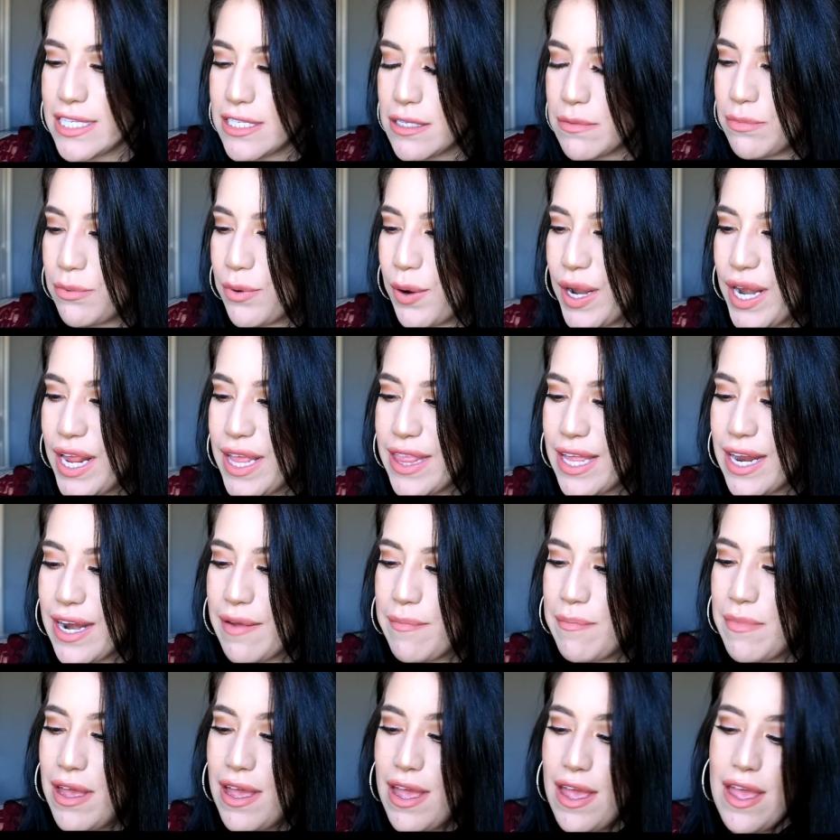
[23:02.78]
disappointed that
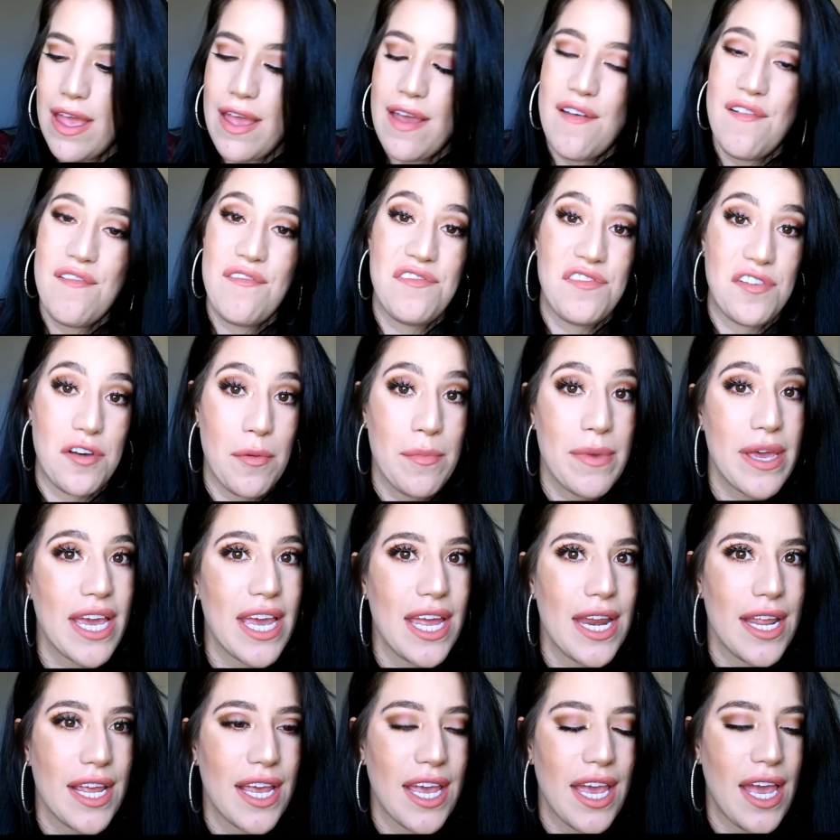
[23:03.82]
I'm filming
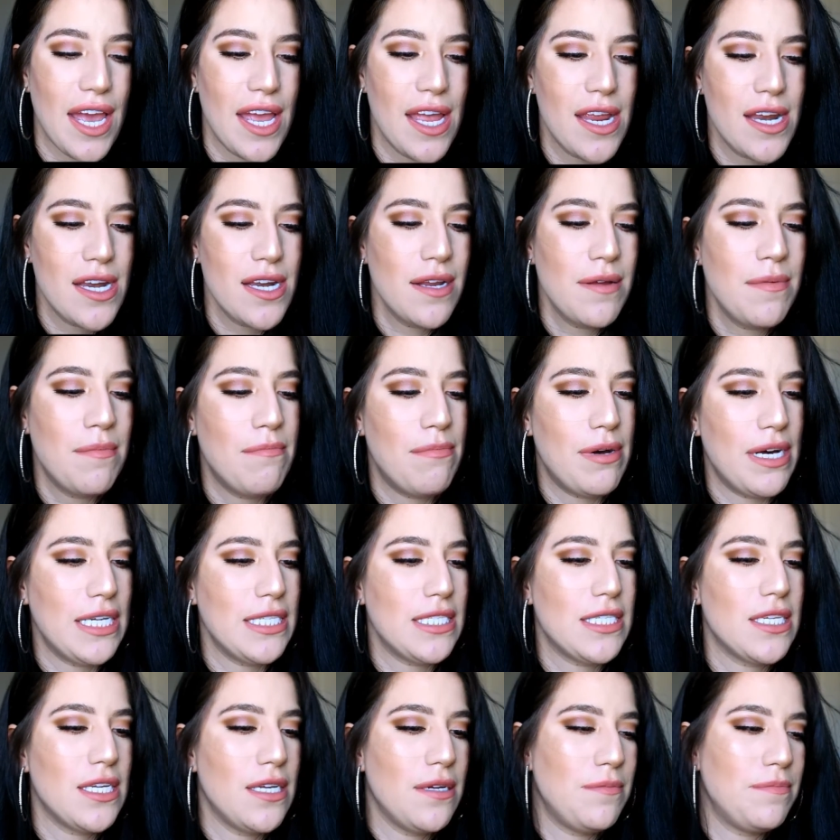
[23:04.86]
it again,
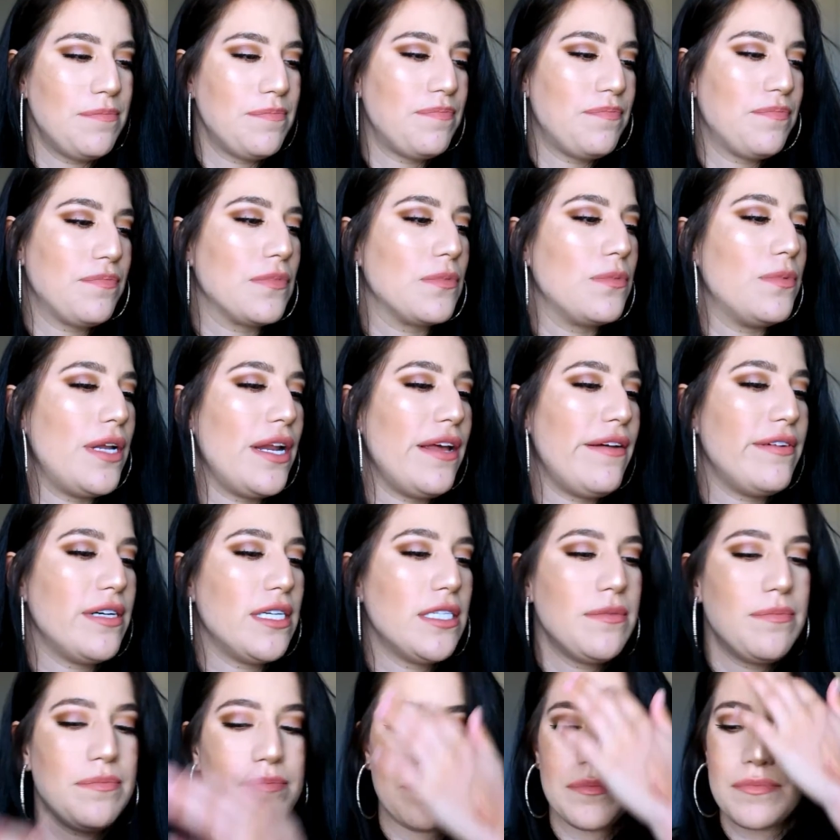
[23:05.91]
but
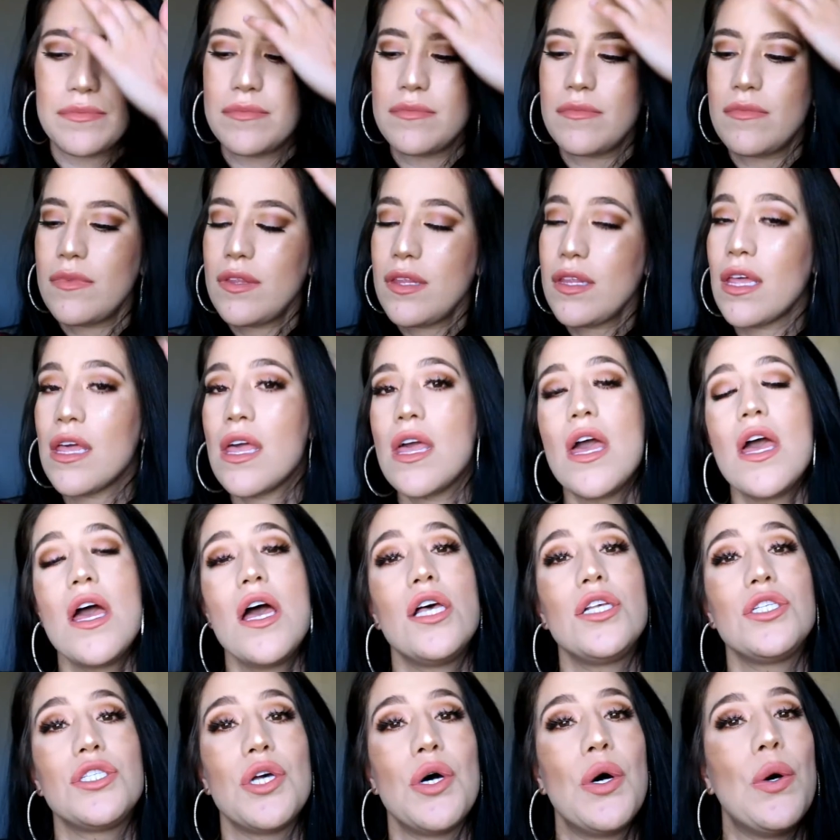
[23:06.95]
whatever.
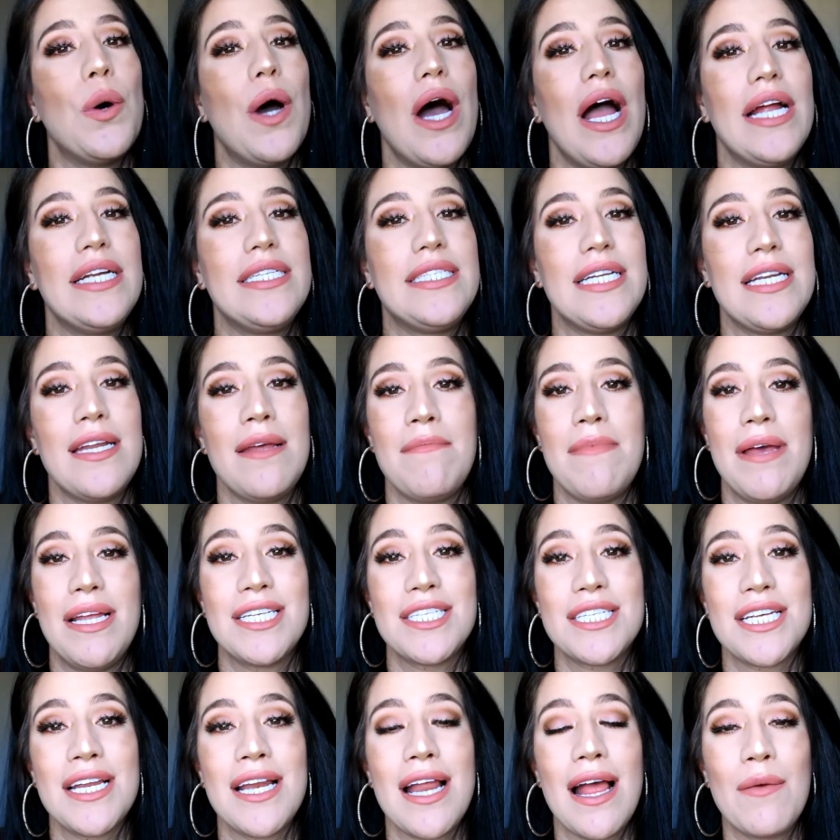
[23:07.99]
So I didn't
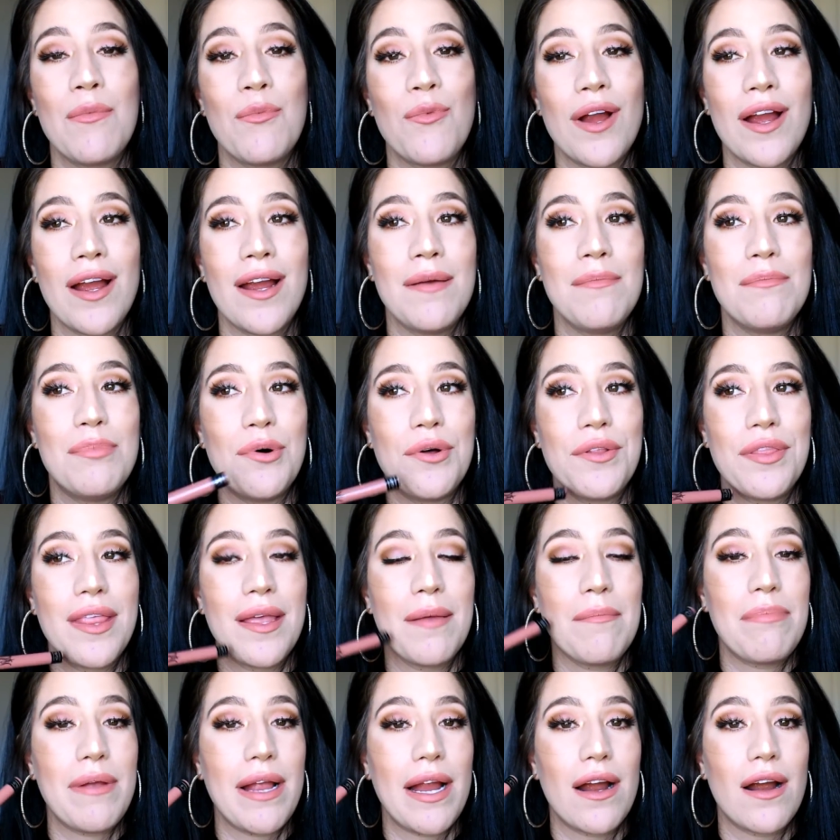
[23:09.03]
mention I'm wearing
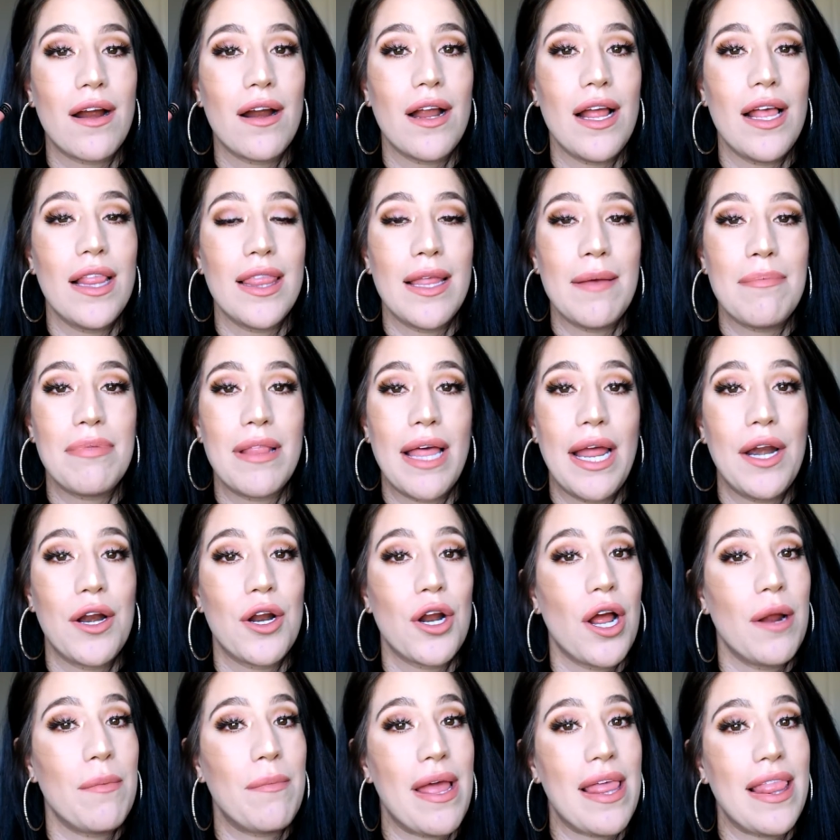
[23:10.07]
Boldly Bare lip liner
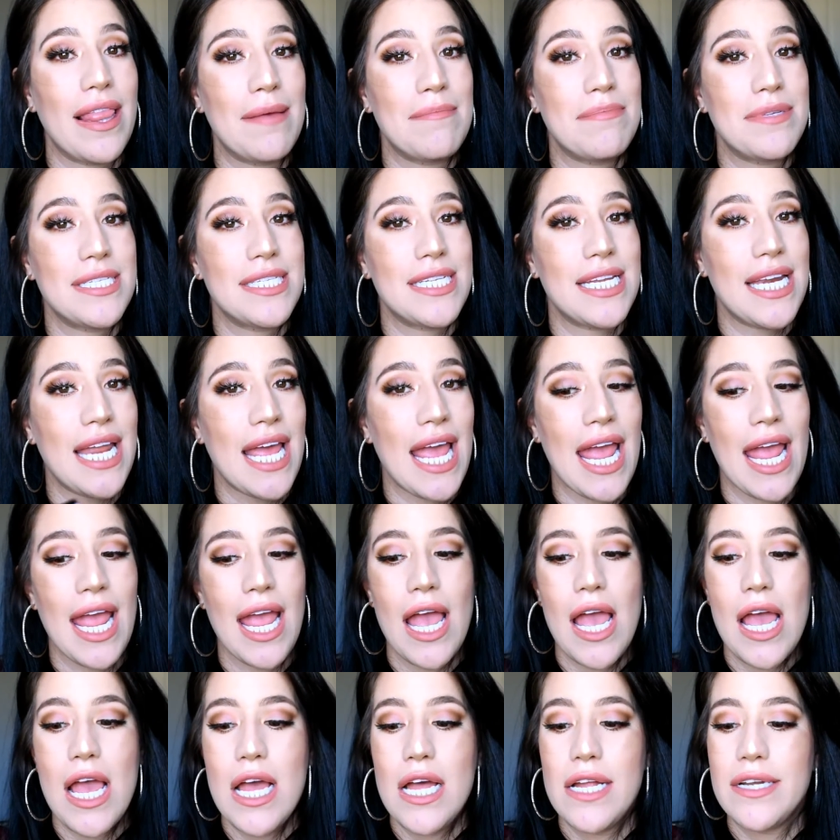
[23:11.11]
on my lips today,
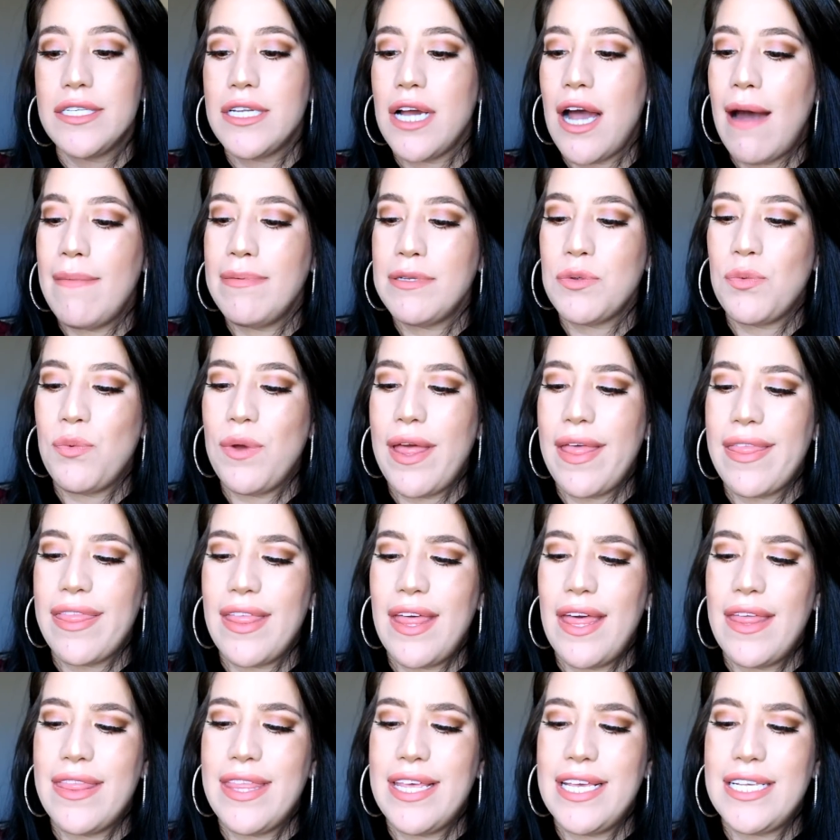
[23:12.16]
topped
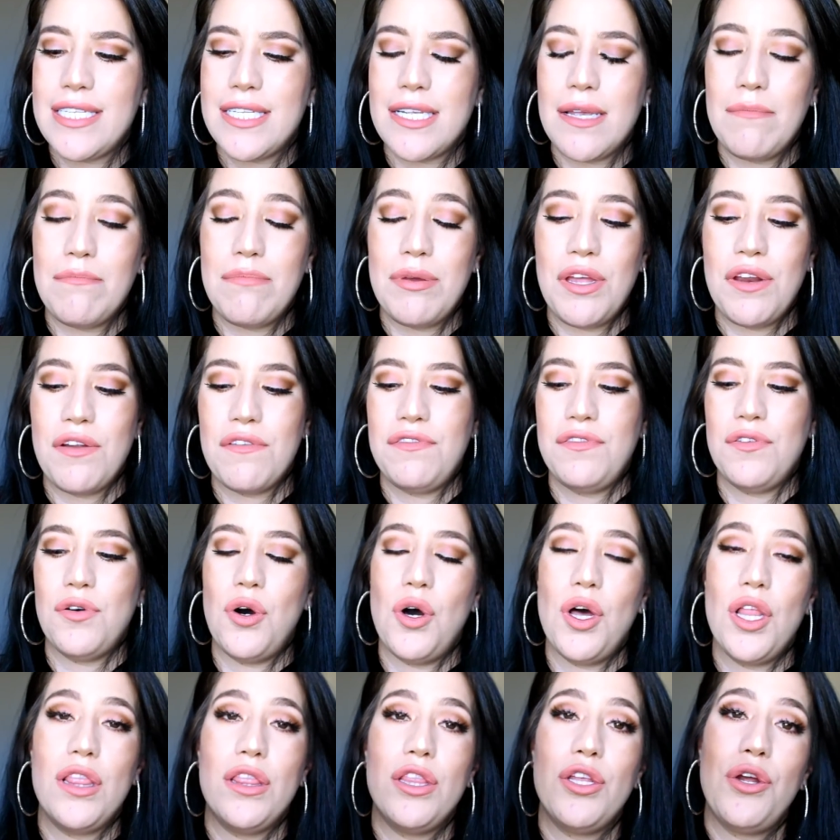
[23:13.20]
with this
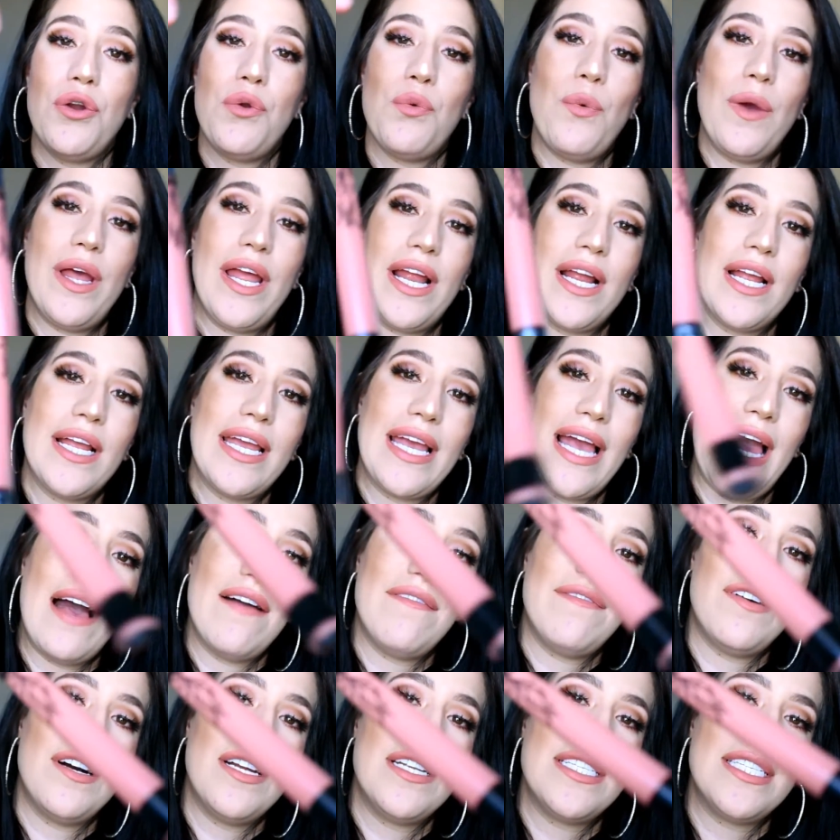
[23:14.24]
beautiful Ludwig
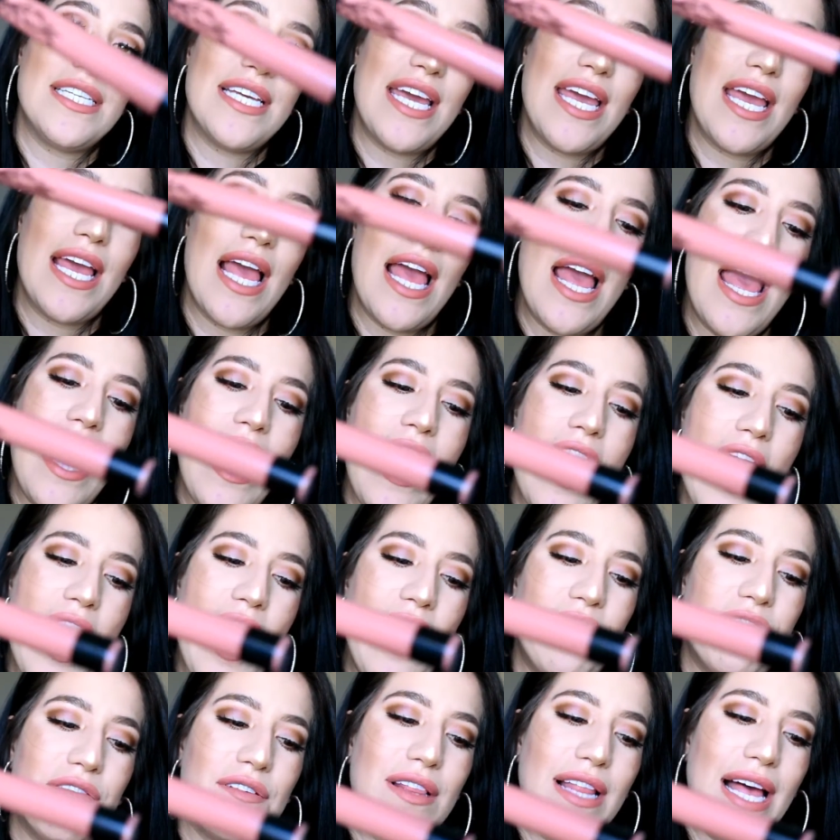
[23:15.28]
Kat Von D
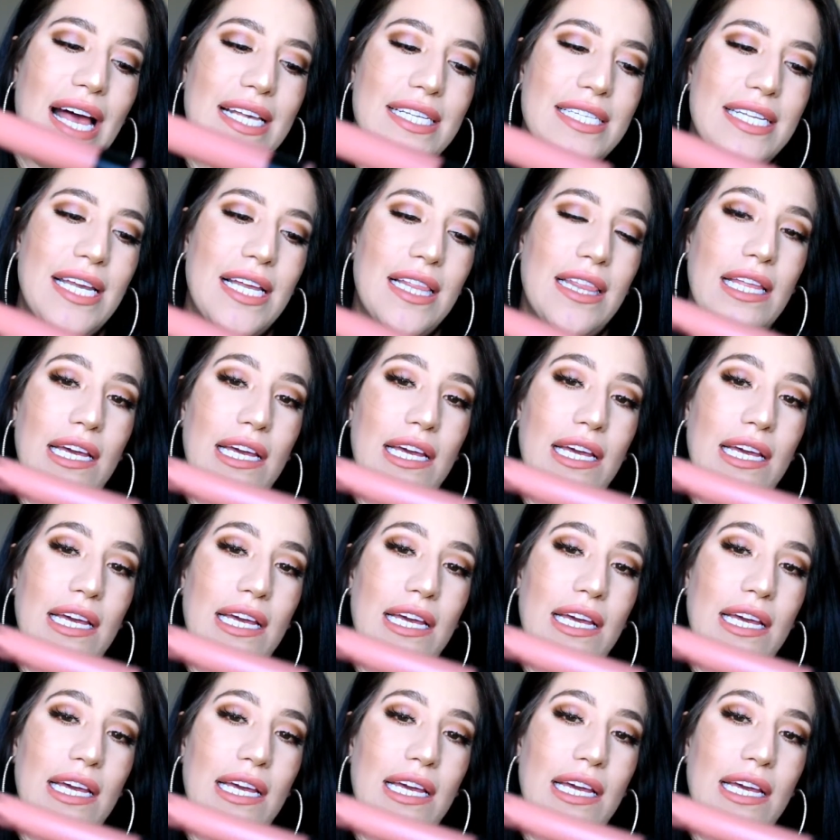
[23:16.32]
Everlasting